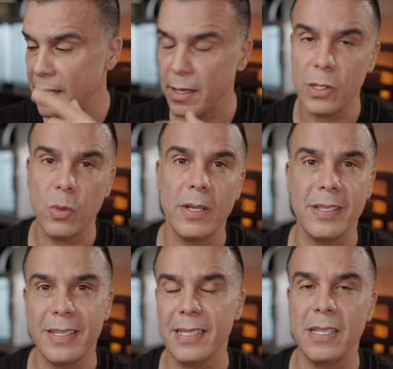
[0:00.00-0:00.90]
like this one,
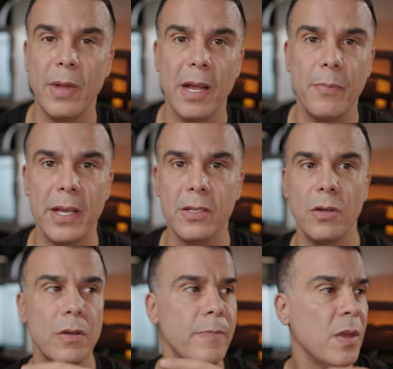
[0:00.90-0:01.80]
60
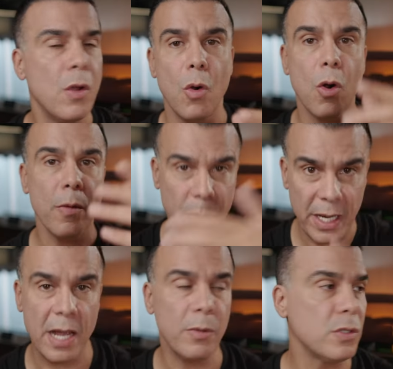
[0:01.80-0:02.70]
megapixel, or
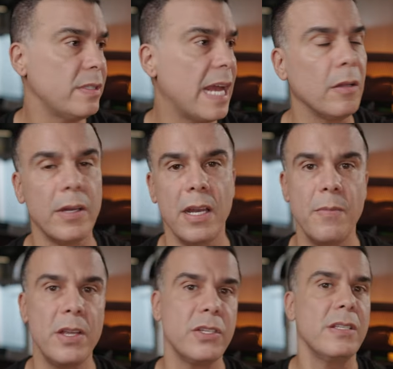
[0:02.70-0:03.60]
being able to download an
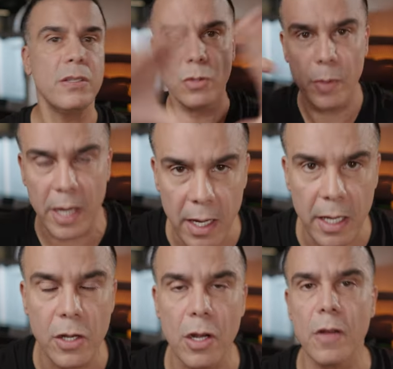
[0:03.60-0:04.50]
image and zoom it in your